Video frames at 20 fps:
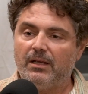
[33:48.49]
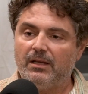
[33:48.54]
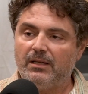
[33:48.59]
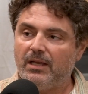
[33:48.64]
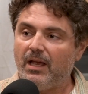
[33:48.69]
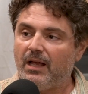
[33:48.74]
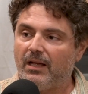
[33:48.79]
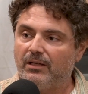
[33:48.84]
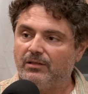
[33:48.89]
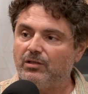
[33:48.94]

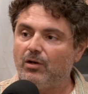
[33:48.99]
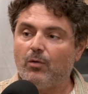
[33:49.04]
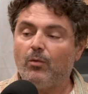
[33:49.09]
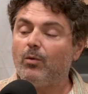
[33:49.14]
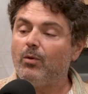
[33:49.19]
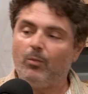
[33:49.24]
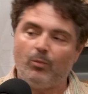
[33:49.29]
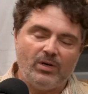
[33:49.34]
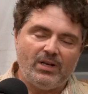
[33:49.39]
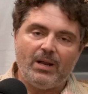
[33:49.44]
Yeah.
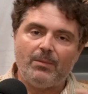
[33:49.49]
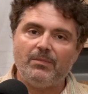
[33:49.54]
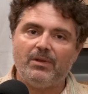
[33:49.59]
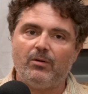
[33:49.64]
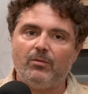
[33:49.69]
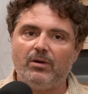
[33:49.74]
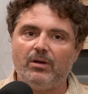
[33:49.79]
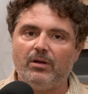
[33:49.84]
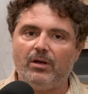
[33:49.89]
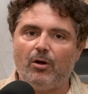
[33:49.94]
So what I
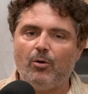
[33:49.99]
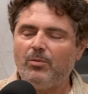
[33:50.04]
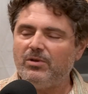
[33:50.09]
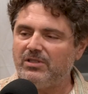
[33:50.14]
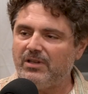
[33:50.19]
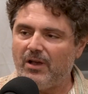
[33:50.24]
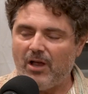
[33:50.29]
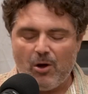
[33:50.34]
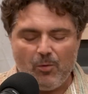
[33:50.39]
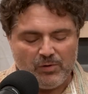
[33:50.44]

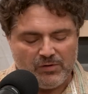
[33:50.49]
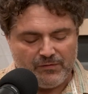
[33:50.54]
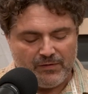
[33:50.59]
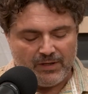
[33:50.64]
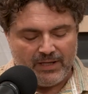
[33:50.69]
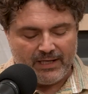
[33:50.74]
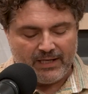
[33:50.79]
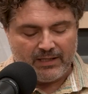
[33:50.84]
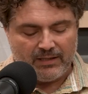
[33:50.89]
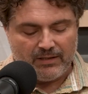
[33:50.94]
almost feel
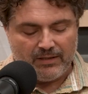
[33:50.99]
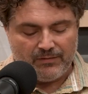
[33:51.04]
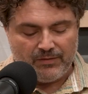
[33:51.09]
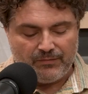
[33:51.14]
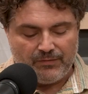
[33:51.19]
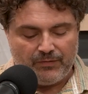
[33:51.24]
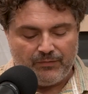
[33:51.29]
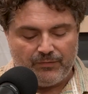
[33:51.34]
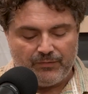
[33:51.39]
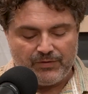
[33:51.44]
like
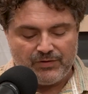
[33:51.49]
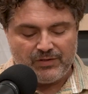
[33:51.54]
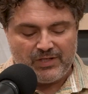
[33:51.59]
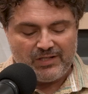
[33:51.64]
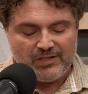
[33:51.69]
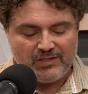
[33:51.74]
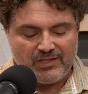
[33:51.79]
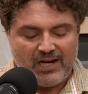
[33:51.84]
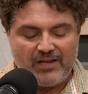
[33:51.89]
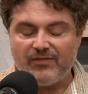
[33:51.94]

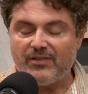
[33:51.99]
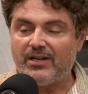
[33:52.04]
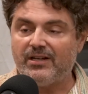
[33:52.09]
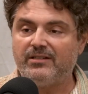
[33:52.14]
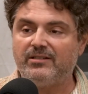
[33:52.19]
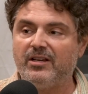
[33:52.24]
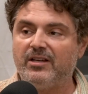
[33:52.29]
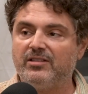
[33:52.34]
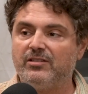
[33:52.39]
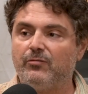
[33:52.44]
just say that
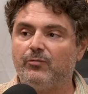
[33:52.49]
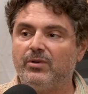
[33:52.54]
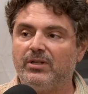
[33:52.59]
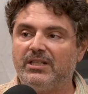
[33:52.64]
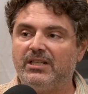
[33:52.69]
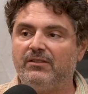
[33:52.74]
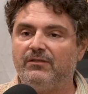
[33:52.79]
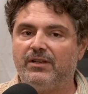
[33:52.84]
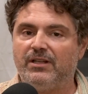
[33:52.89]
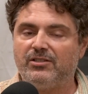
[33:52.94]
it doesn't
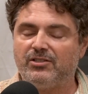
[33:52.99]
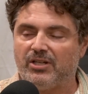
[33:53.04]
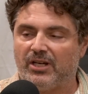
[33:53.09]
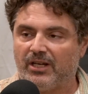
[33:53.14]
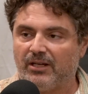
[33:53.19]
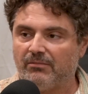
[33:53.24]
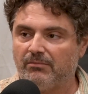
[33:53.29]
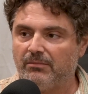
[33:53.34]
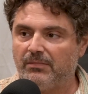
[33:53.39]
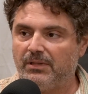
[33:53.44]
relieve
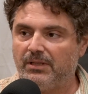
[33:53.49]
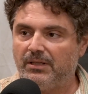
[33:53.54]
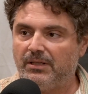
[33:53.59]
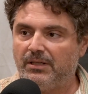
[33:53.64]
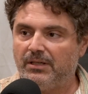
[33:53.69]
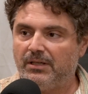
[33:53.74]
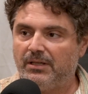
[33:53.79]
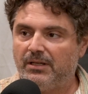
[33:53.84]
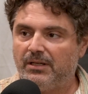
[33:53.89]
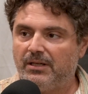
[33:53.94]
itching.
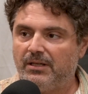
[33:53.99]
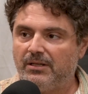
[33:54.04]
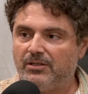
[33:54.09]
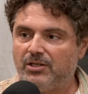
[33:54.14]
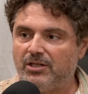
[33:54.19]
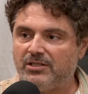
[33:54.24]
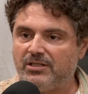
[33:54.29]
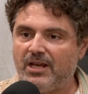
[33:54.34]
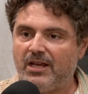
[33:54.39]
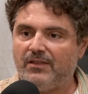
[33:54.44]

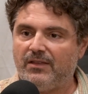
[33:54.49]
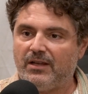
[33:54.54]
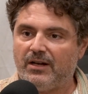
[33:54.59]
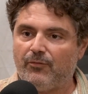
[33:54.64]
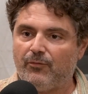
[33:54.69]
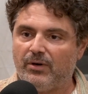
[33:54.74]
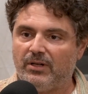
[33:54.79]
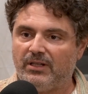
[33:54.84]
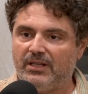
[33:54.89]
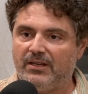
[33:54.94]
Just say that
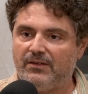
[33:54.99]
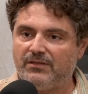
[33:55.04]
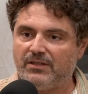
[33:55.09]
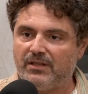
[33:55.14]
it relieves